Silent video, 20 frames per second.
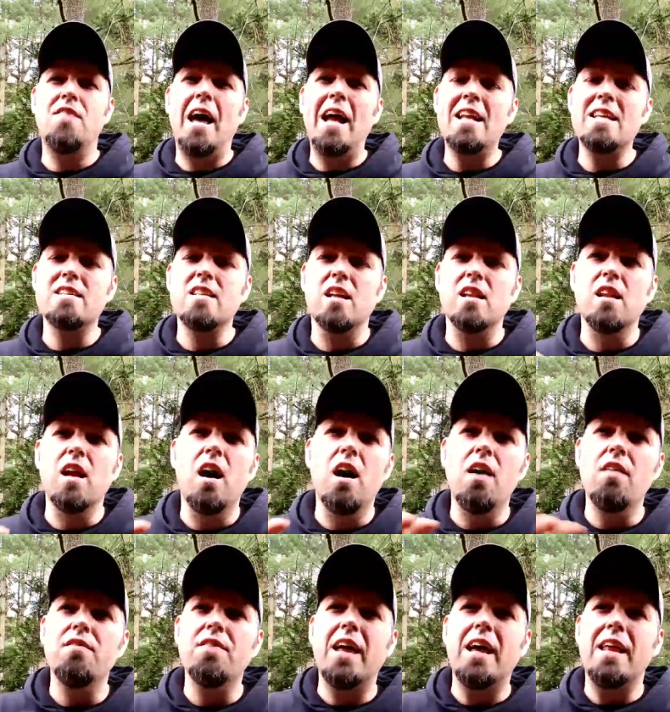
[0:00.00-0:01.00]
That is a
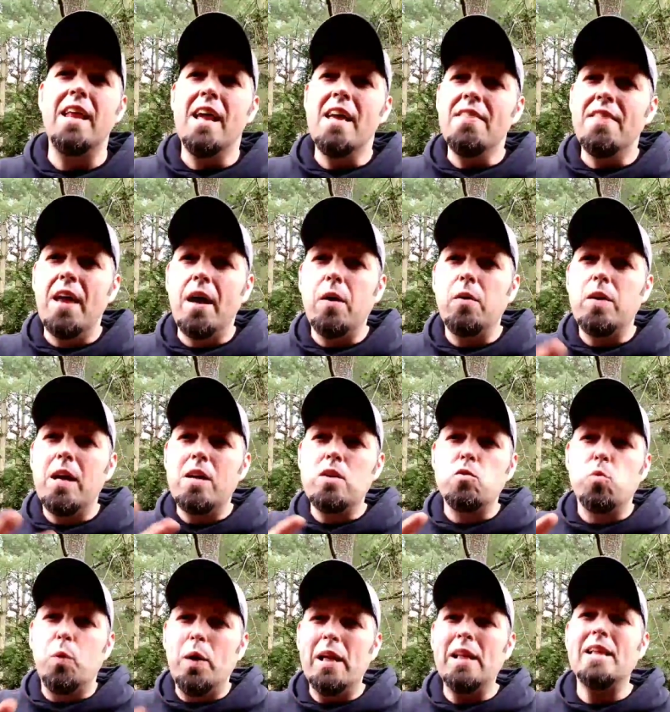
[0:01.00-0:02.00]
love that, that
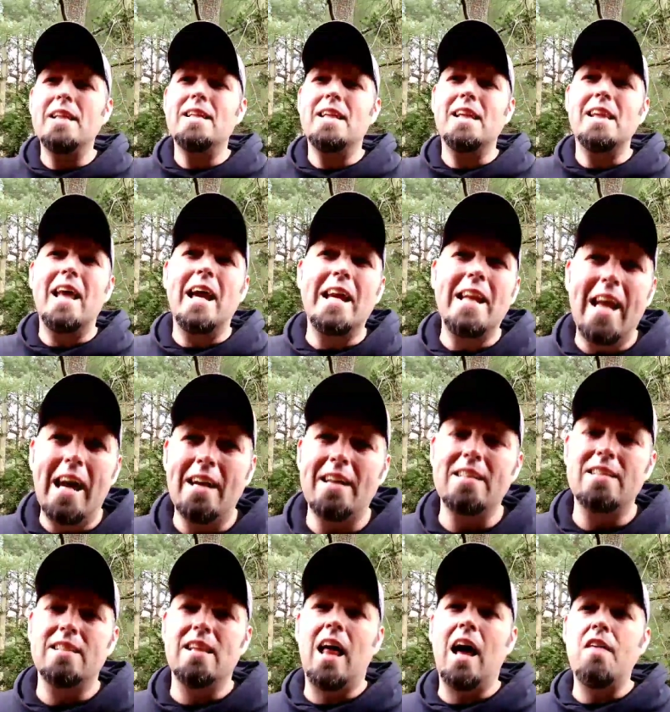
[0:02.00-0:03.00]
is willing to lay down
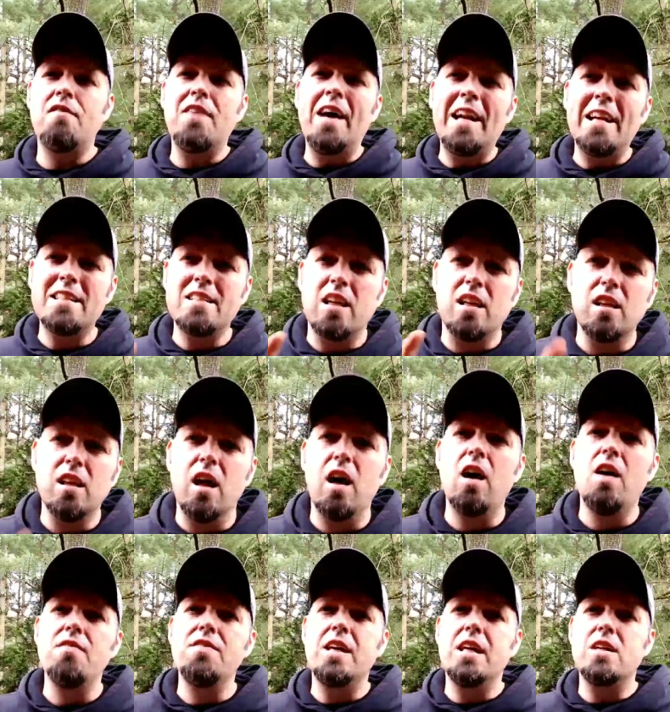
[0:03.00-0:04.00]
his life. That is a
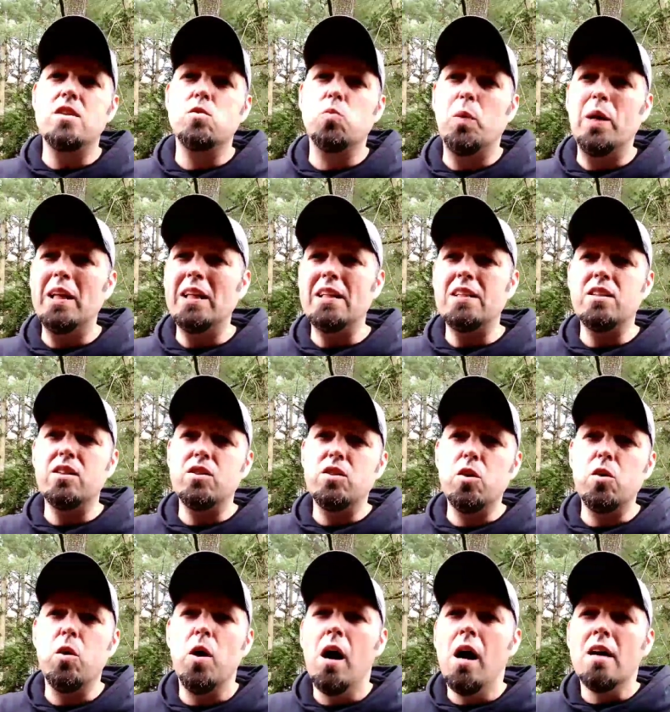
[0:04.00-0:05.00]
love that is willing to
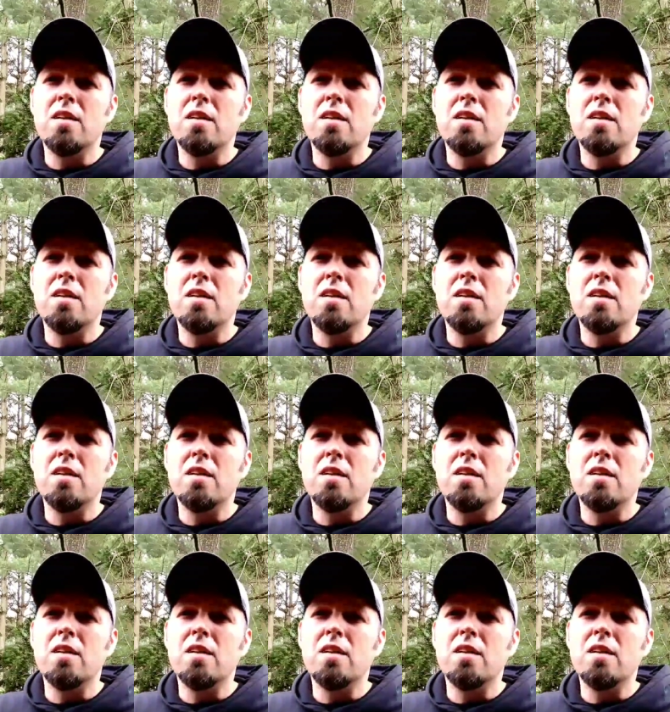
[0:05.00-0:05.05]
do